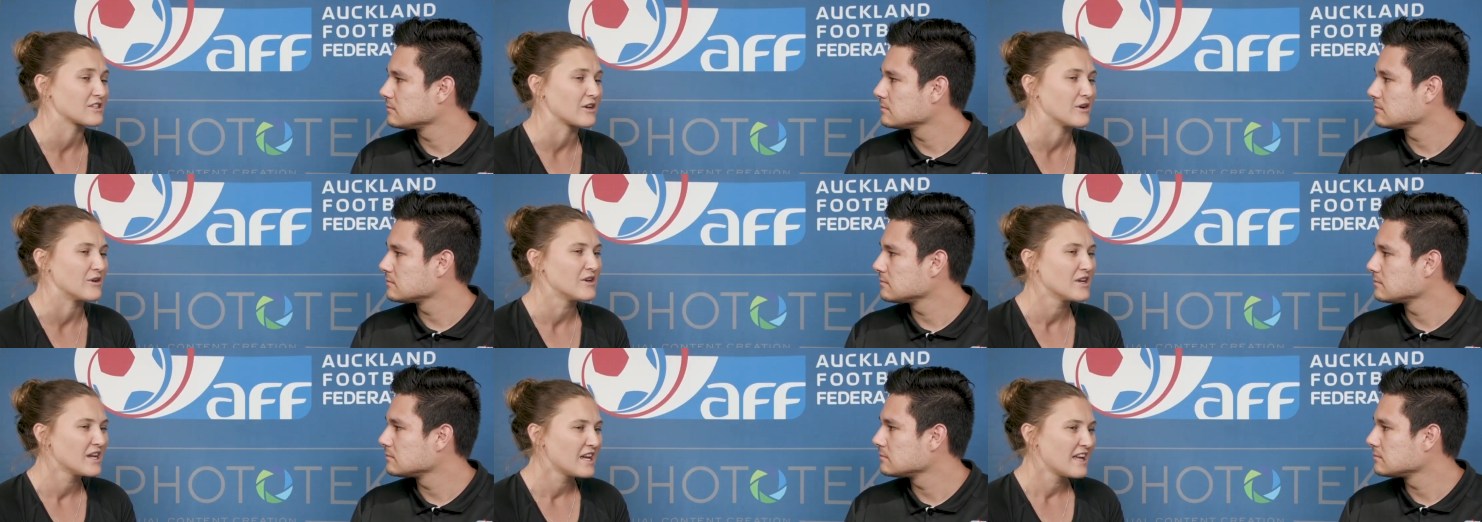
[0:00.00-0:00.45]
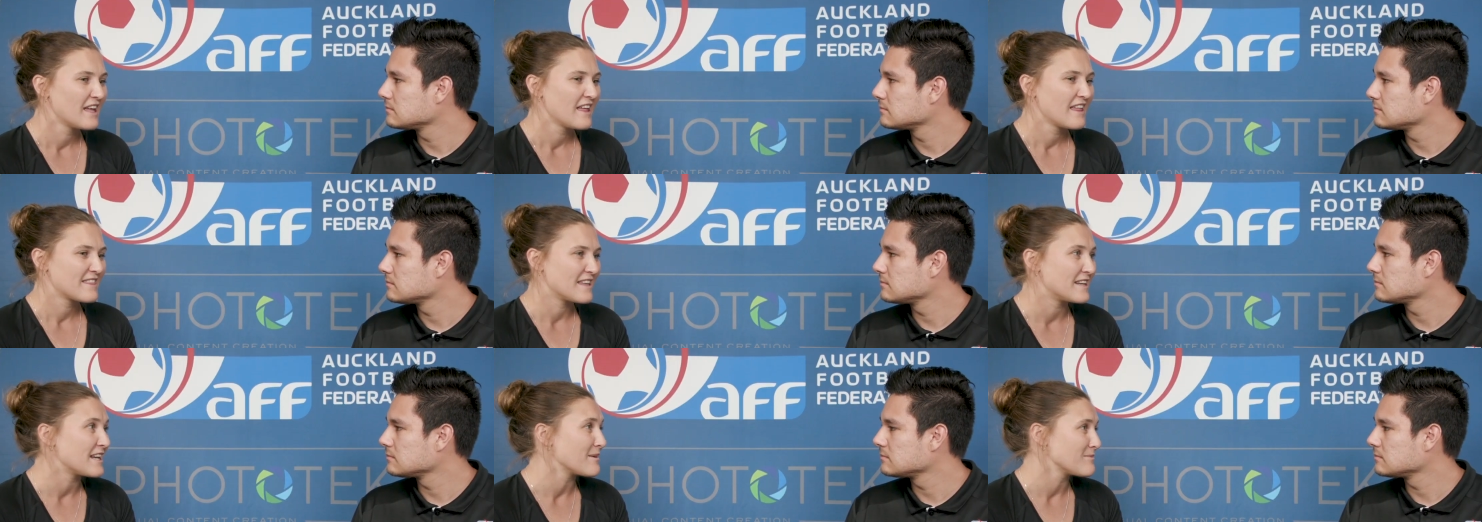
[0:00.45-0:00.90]
Speaker 1: So
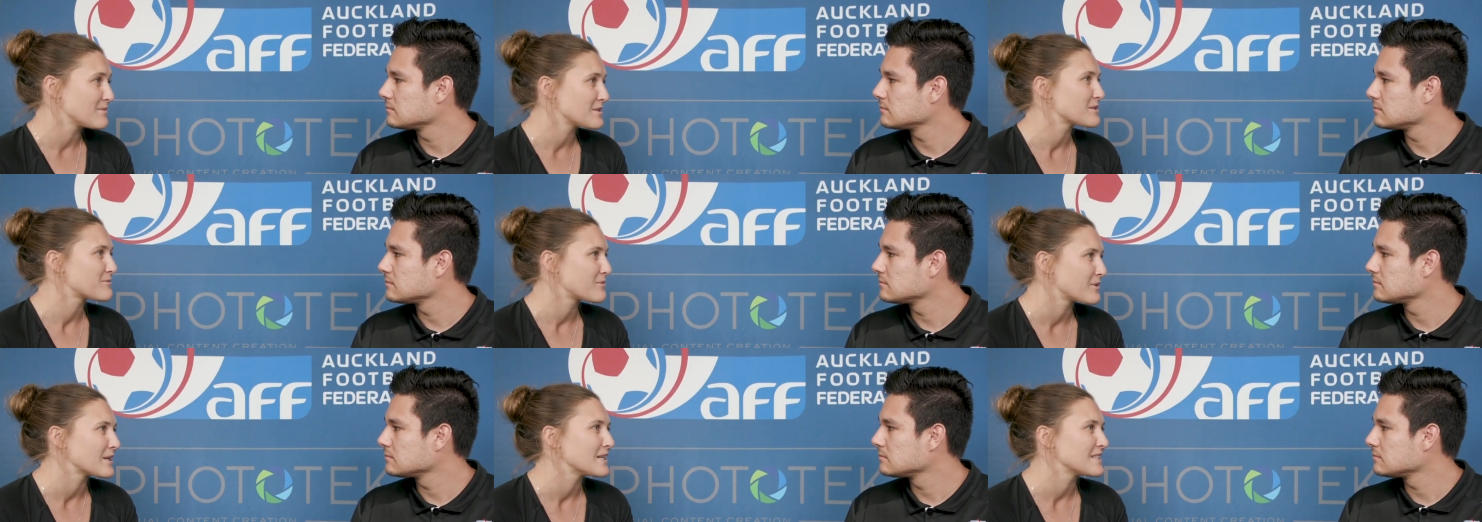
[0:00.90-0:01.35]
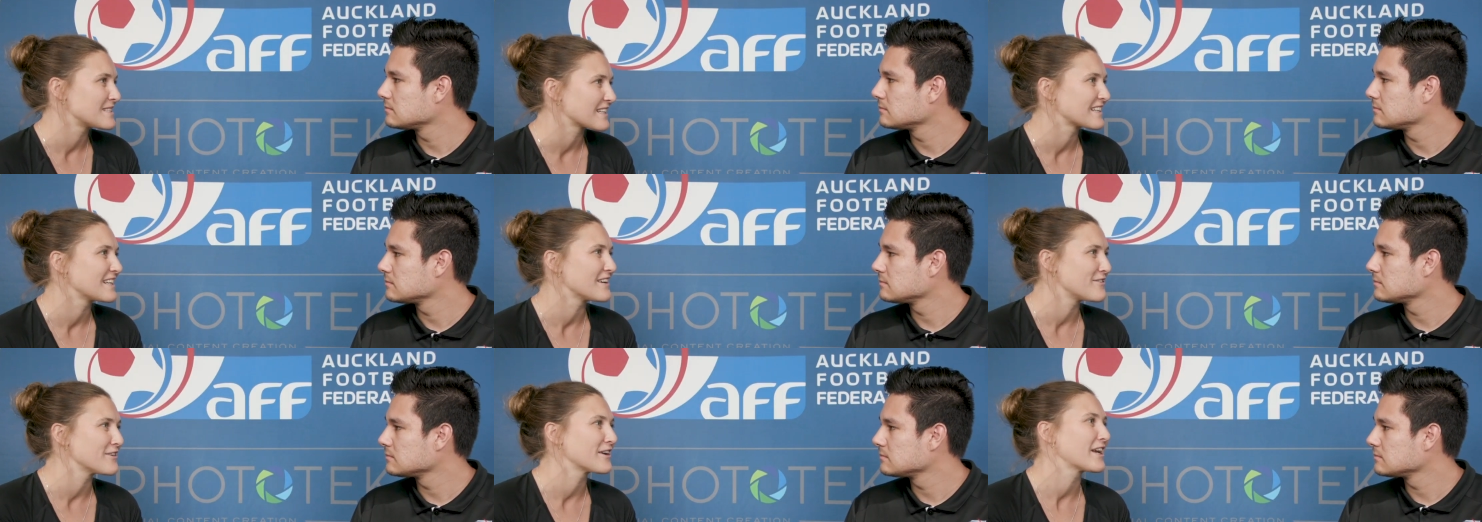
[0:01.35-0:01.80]
the numbers are pretty
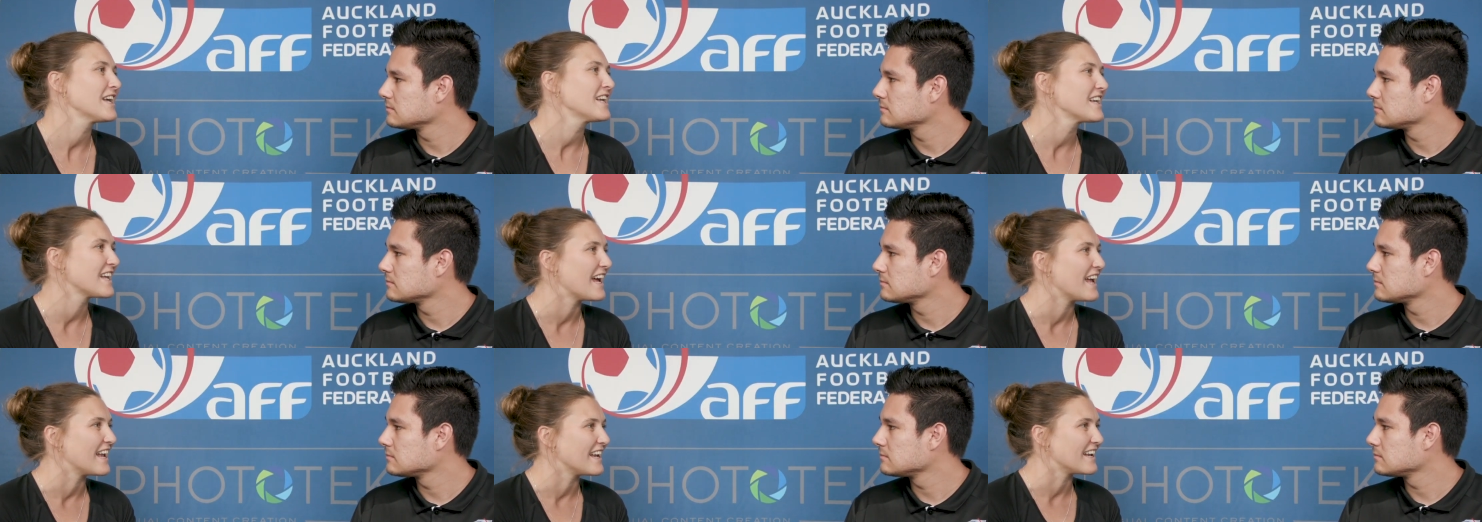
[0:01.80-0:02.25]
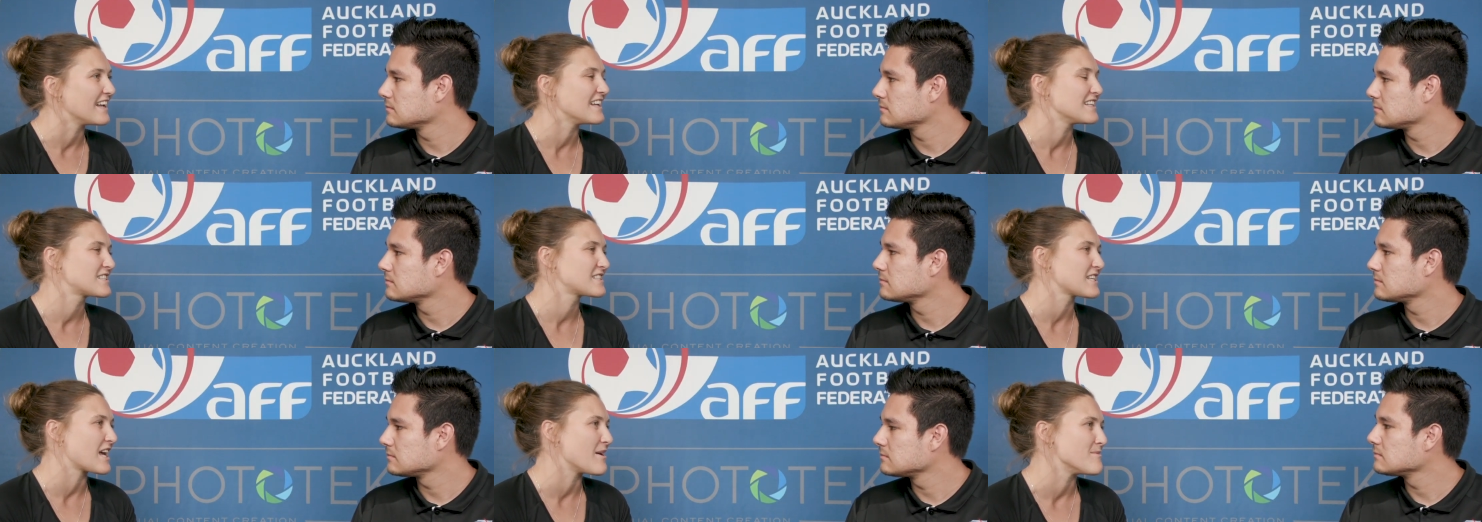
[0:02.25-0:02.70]
significant and
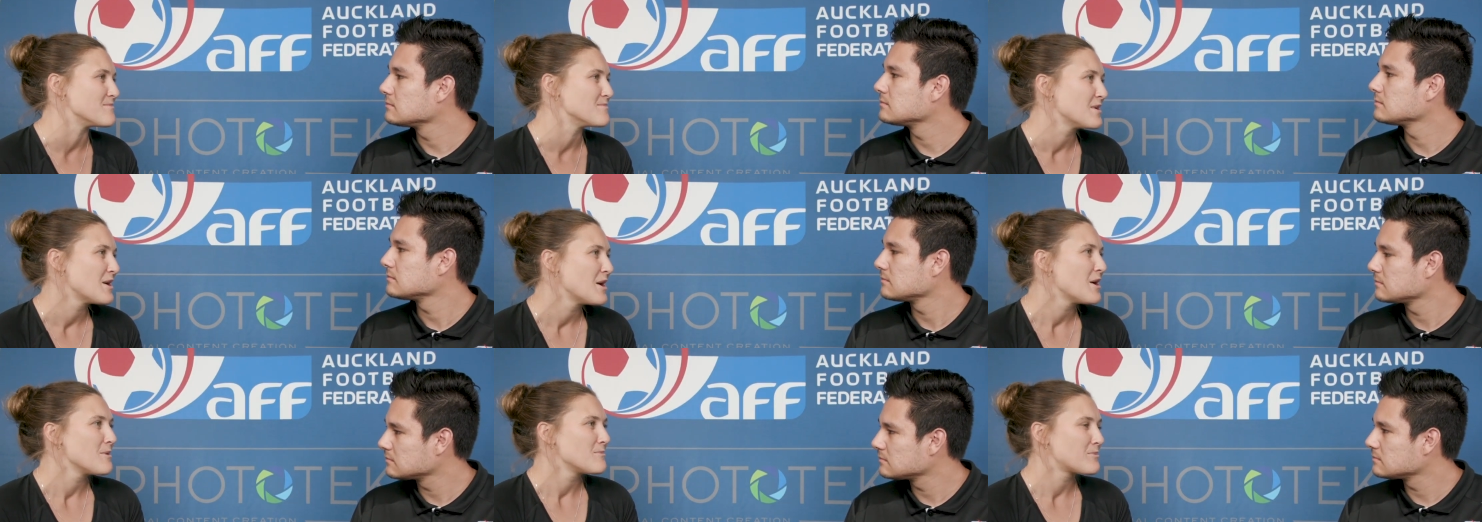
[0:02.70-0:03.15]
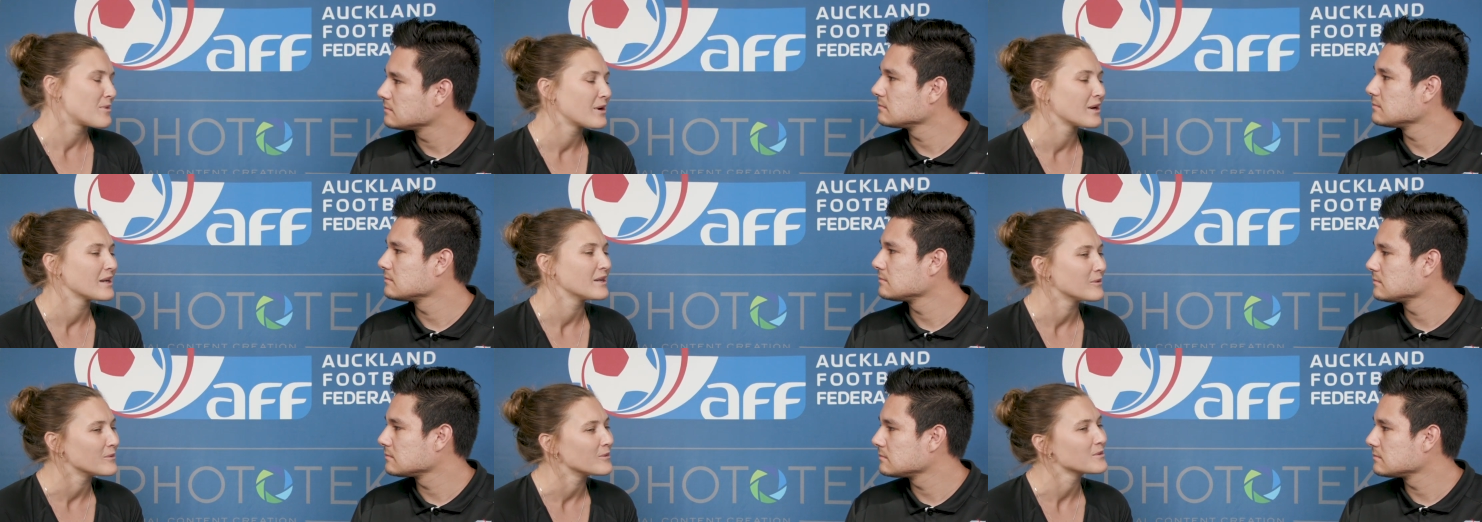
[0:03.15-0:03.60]
it's um,
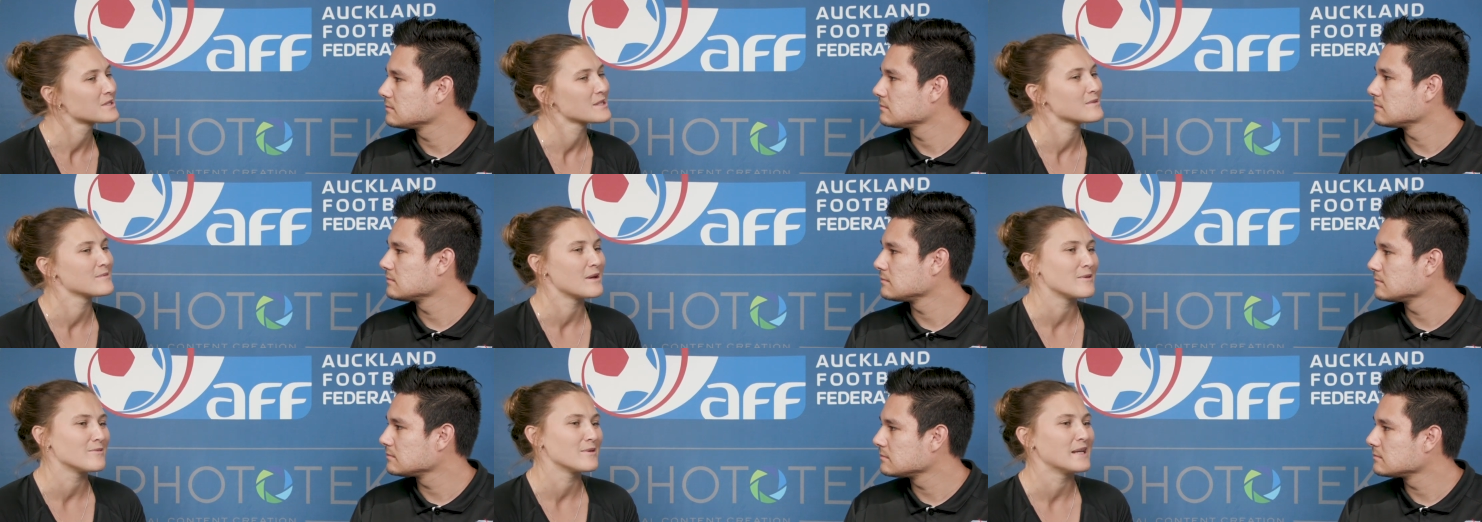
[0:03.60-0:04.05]
pretty awesome that